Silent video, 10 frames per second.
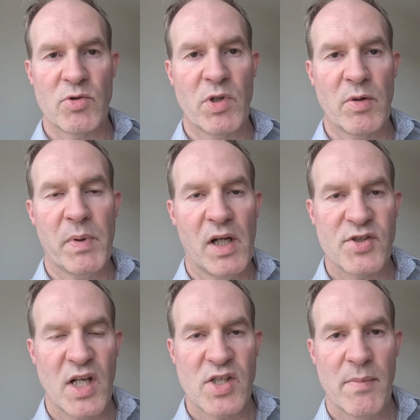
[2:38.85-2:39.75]
I just wanted to
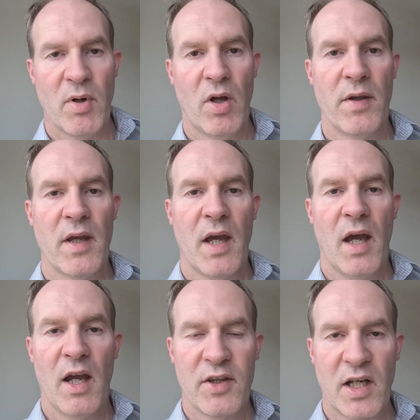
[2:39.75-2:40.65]
pass that tip on.
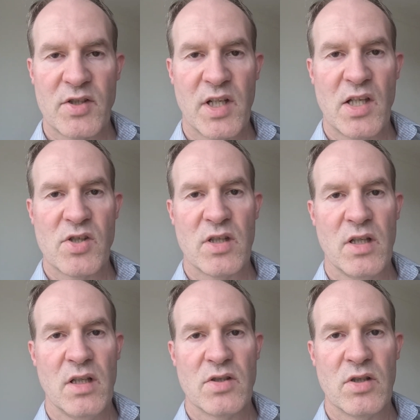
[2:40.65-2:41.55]
Thanks again to
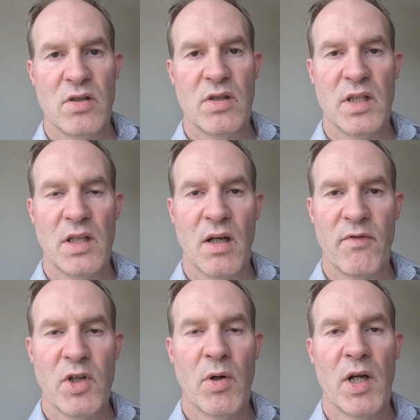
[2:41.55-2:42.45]
the
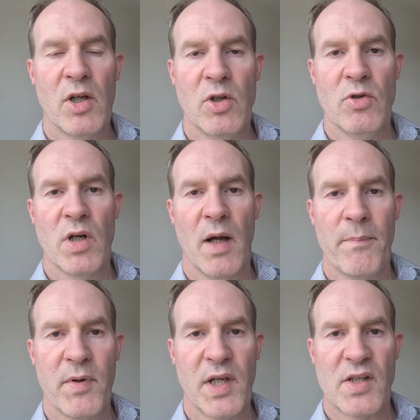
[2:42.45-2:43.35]
viewer who
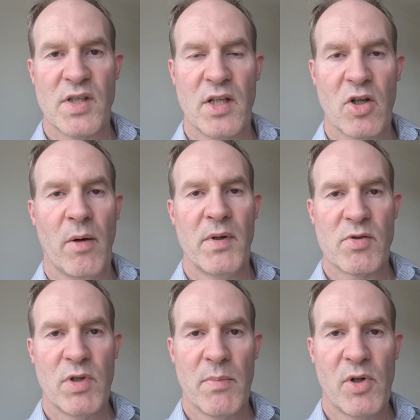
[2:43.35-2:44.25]
put that in the
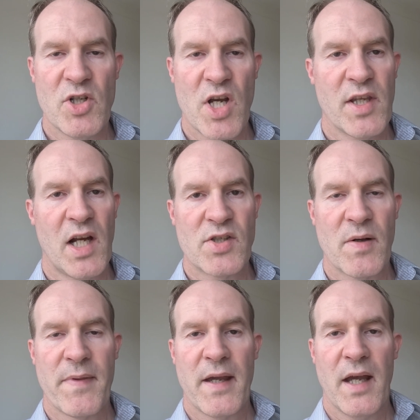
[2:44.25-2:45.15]
comments. I really appreciate that.
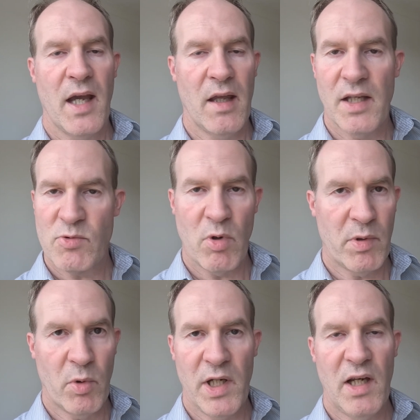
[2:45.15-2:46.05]
And that's what
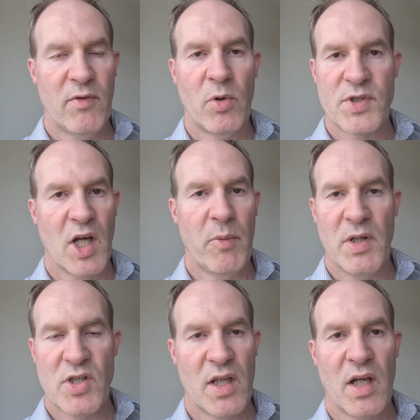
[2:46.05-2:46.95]
we're all here for, to help
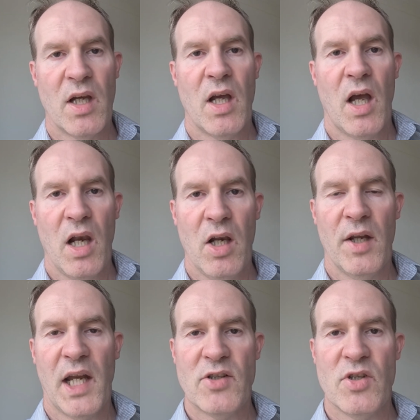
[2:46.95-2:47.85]
each other
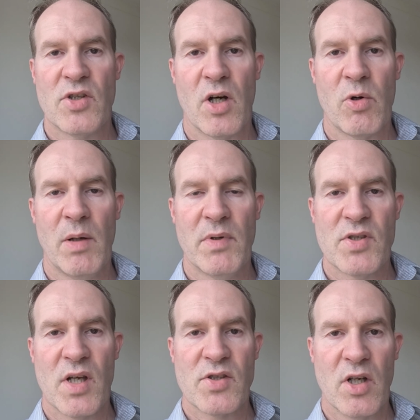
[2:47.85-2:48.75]
learn how to use our equipment.
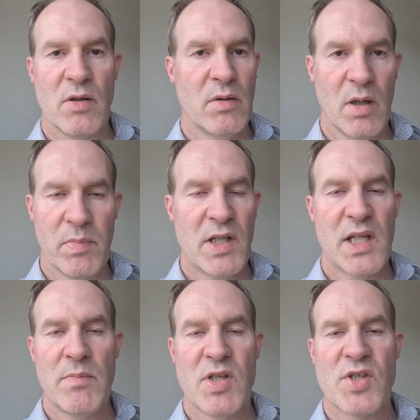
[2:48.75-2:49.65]
So, you know,
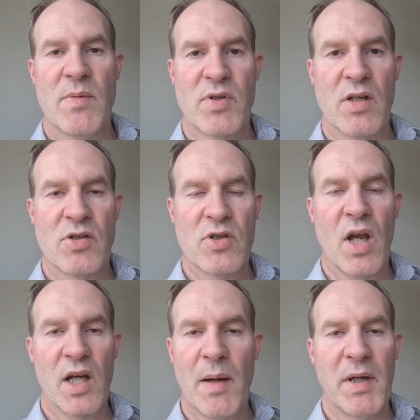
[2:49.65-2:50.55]
keep these tips
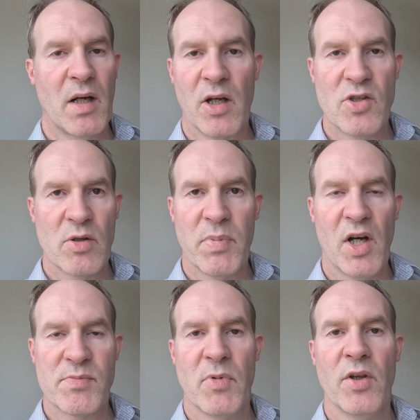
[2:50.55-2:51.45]
coming, and I'm going to
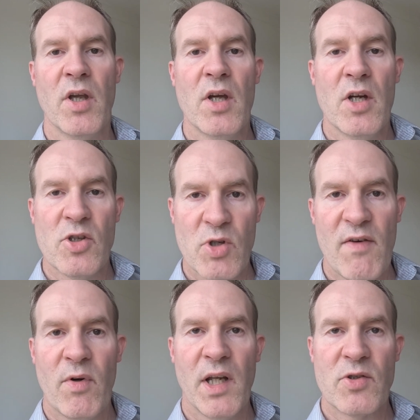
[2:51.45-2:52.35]
pass them on to
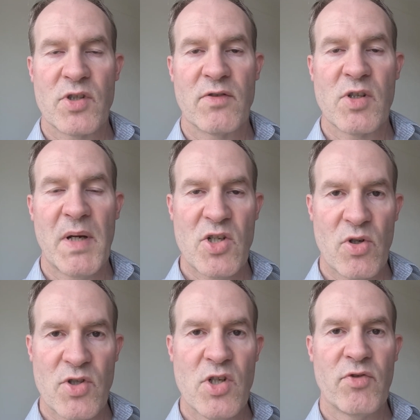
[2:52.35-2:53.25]
everyone else to make
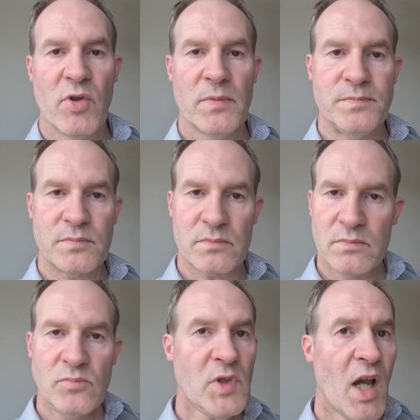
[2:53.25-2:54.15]
sure it's useful.
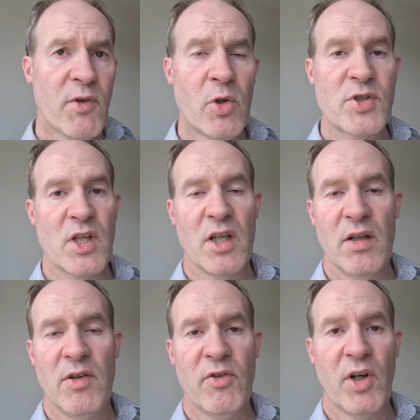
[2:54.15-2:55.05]
Of course,
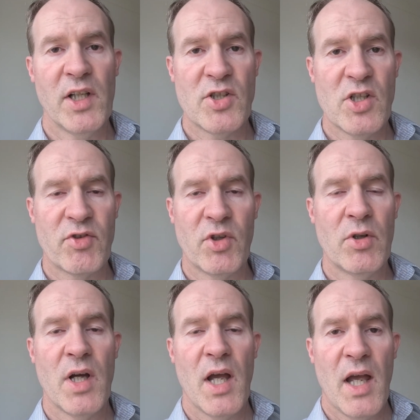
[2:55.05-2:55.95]
if you find this
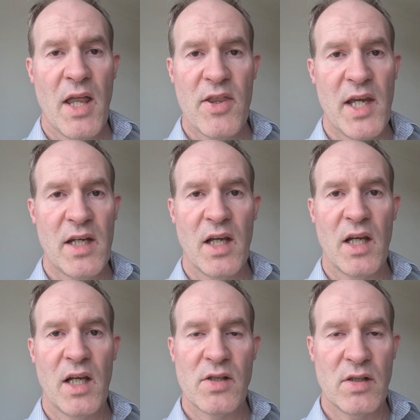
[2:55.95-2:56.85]
useful, then
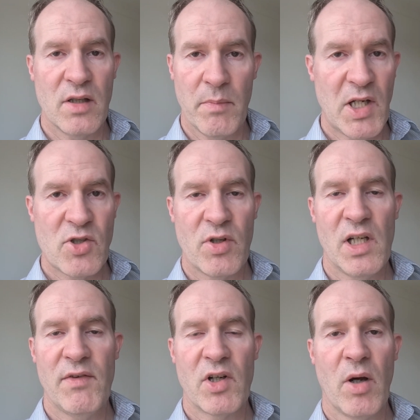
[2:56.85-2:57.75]
you know, make sure you
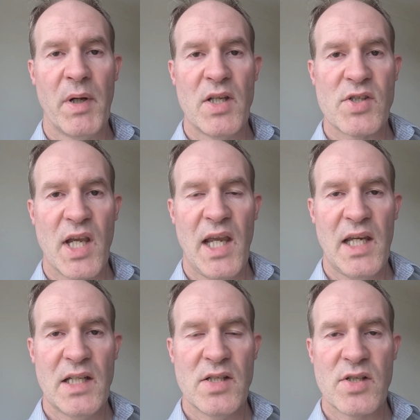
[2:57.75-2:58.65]
leave a comment,
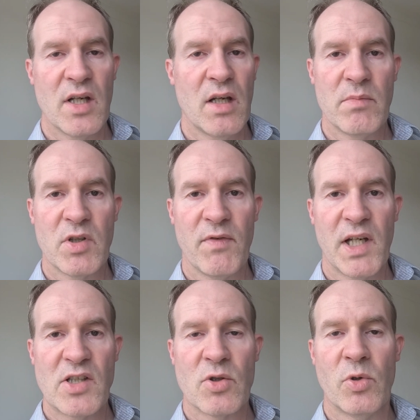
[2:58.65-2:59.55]
and don't
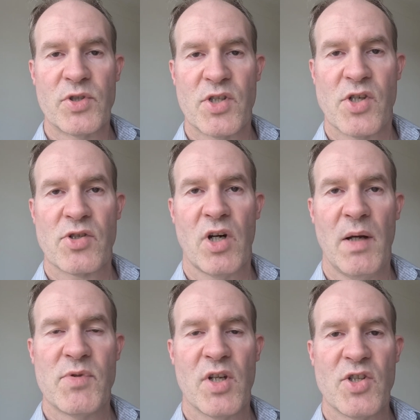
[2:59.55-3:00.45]
forget, of course, to
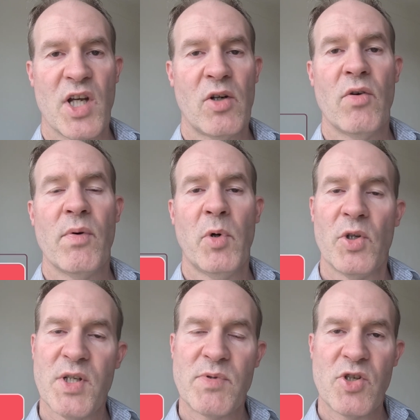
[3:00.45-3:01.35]
subscribe to the channel for
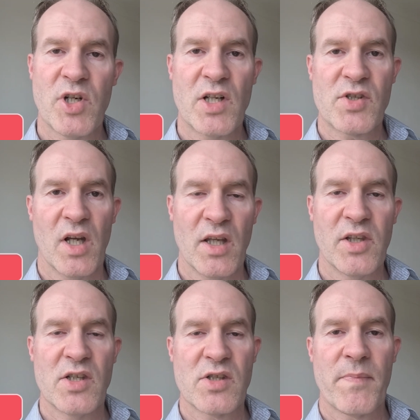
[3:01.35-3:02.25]
more tips and tricks like
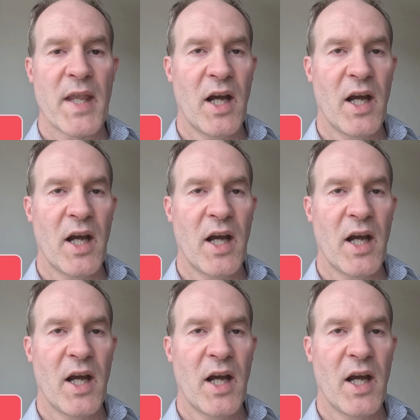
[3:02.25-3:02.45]
this.